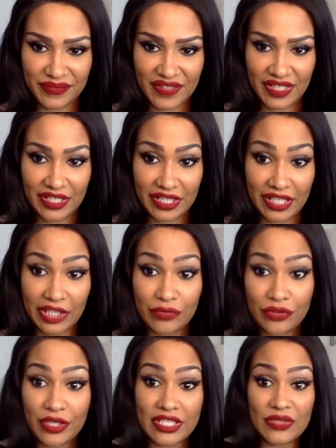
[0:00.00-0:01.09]
You didn't think he was
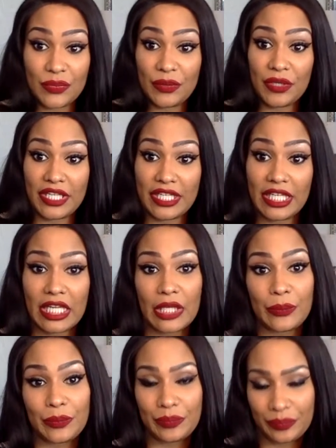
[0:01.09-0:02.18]
going to have to spend money, did
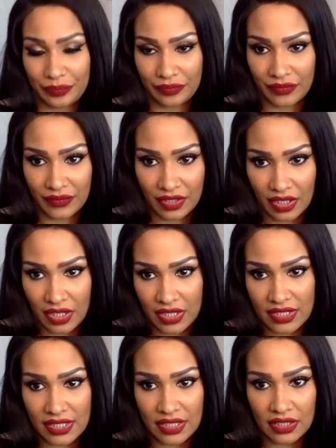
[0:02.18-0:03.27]
he?
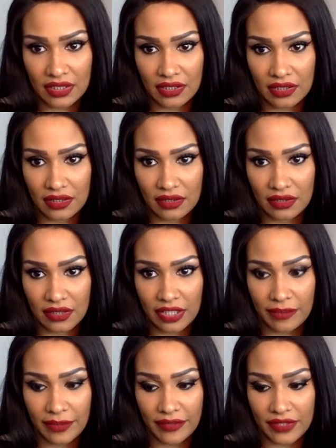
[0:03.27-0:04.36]
See, think
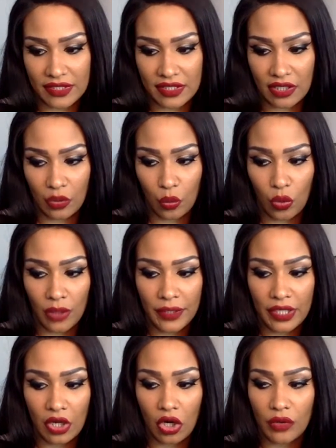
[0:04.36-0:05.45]
about this. A
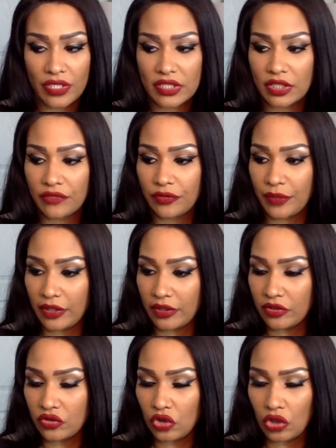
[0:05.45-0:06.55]
woman always looking for
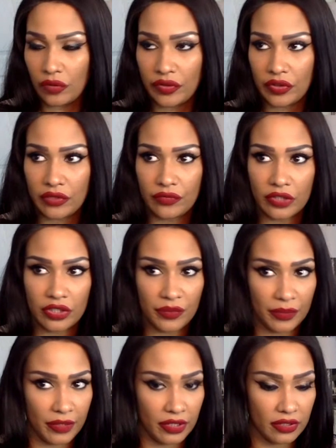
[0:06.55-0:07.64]
marriage, always looking for
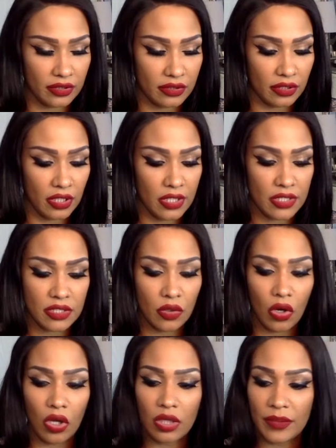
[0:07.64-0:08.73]
commitment. So
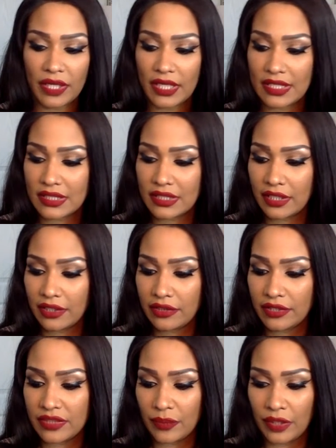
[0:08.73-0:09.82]
all a man has to tell you
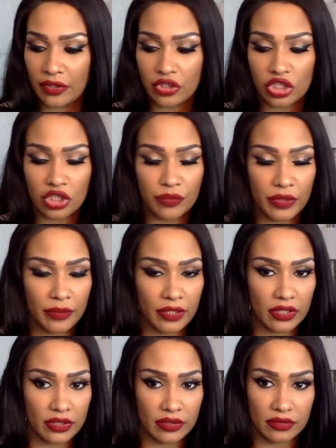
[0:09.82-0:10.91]
is marriage and commitment